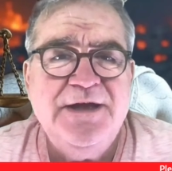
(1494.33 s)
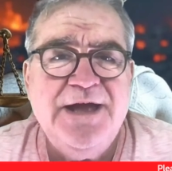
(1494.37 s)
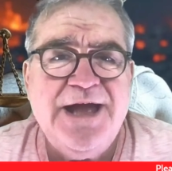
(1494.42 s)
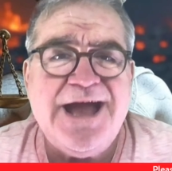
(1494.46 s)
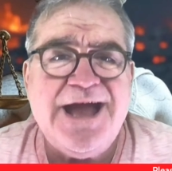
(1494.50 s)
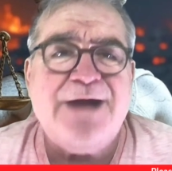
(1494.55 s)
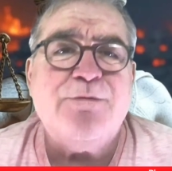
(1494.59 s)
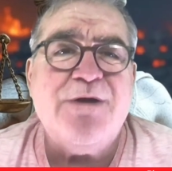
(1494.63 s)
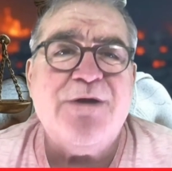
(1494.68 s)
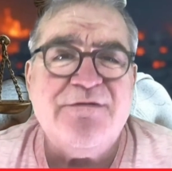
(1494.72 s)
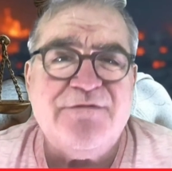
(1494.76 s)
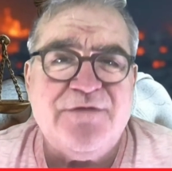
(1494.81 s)

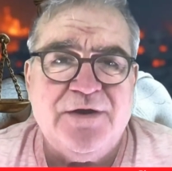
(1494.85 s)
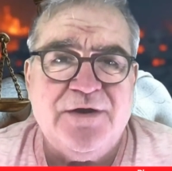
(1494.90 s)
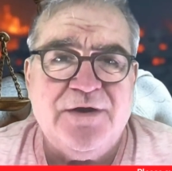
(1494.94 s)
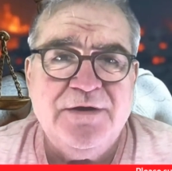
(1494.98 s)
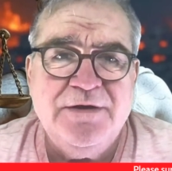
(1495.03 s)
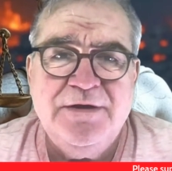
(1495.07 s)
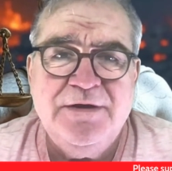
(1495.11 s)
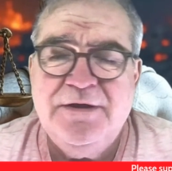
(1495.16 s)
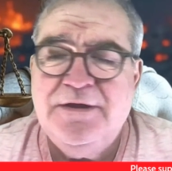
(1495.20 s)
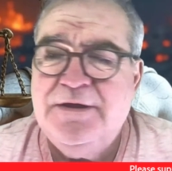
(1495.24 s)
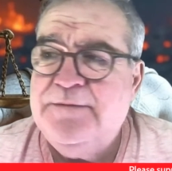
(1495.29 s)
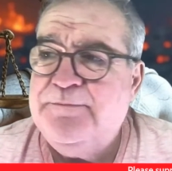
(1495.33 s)
However,
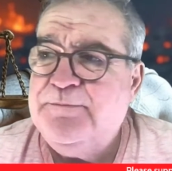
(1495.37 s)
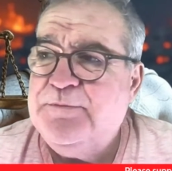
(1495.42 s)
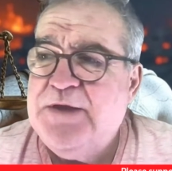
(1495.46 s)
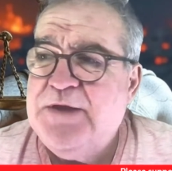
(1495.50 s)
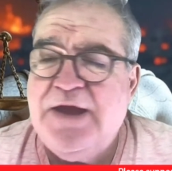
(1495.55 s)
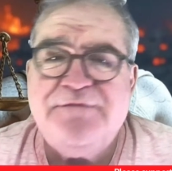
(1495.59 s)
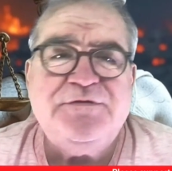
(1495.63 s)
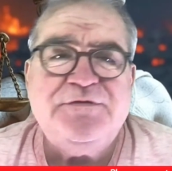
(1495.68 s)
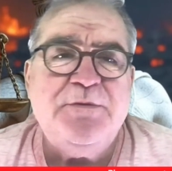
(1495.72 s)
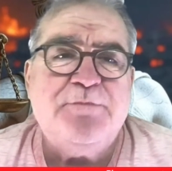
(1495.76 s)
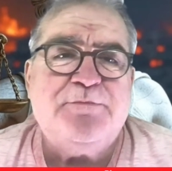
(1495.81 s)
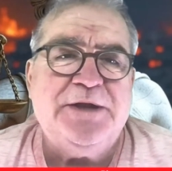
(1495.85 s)

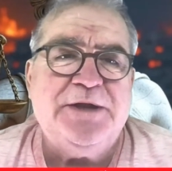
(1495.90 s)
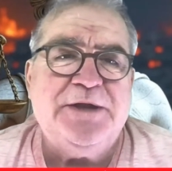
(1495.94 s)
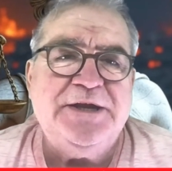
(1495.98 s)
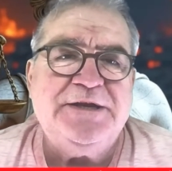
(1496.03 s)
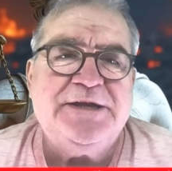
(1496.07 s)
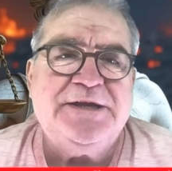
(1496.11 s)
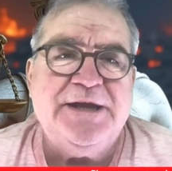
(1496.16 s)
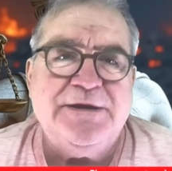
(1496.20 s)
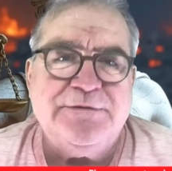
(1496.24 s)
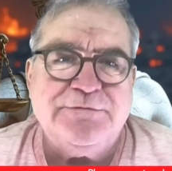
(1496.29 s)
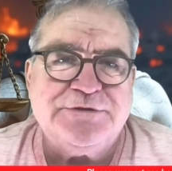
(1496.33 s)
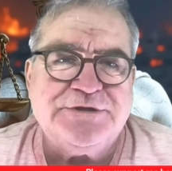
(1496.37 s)
if you plead
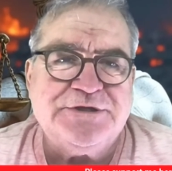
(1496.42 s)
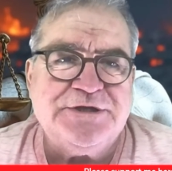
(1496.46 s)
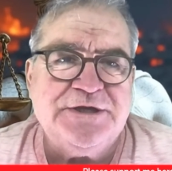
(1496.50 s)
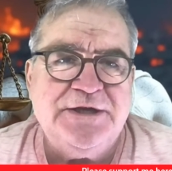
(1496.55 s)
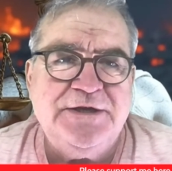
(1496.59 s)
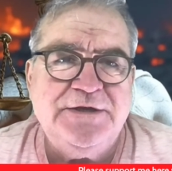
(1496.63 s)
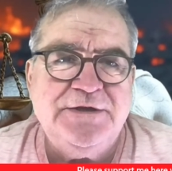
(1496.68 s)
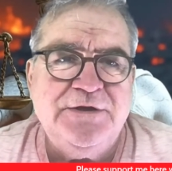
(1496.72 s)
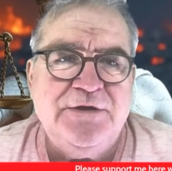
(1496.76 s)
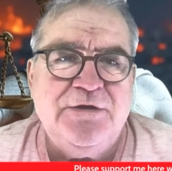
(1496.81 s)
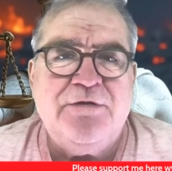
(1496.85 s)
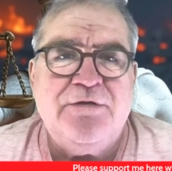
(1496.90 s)
guilty,
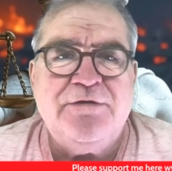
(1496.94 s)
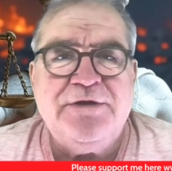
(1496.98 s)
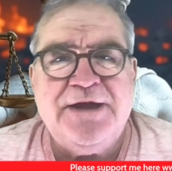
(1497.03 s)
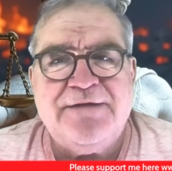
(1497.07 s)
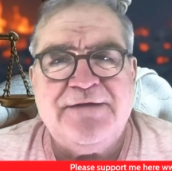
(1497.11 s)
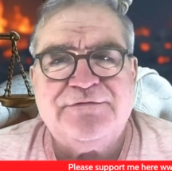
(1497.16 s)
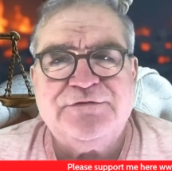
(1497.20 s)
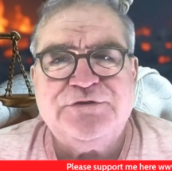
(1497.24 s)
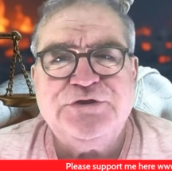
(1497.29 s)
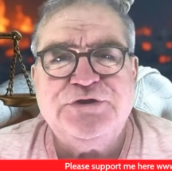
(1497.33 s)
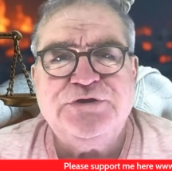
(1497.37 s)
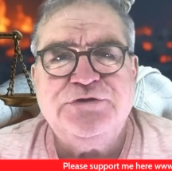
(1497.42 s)
you only
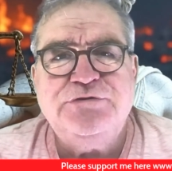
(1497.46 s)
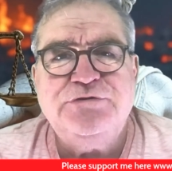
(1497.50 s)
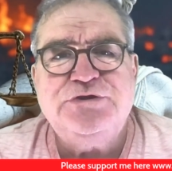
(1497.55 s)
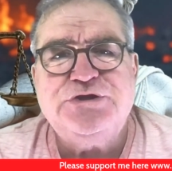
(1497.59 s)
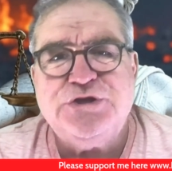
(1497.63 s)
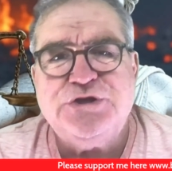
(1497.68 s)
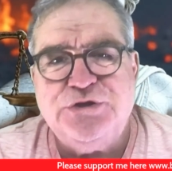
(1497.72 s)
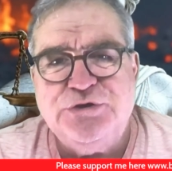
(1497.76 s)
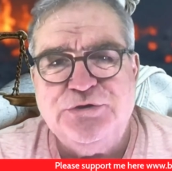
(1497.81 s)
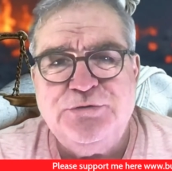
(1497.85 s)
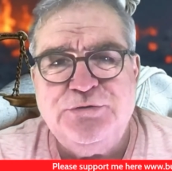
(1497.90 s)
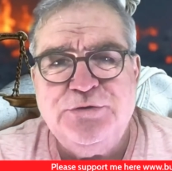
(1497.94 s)
have to do
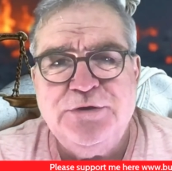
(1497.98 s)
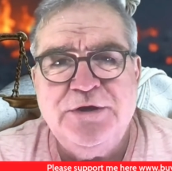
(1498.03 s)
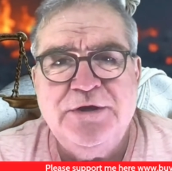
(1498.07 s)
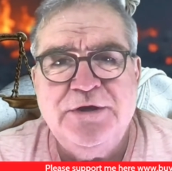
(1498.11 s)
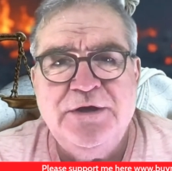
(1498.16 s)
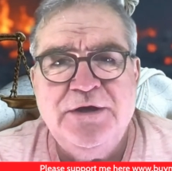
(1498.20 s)
2.